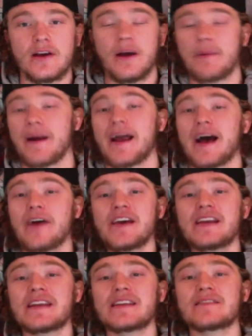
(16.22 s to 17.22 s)
about how they
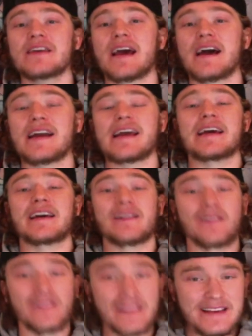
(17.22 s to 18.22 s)
need to add a
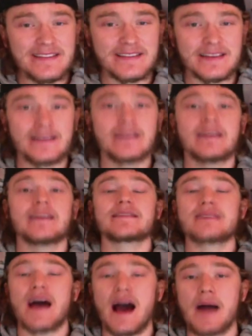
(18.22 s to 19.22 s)
elite,
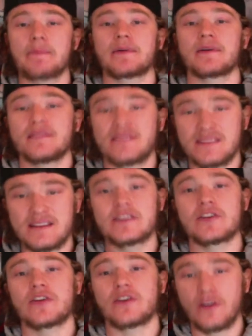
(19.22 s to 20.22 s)

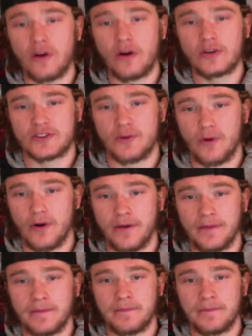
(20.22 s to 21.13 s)
top-tier goal scorer.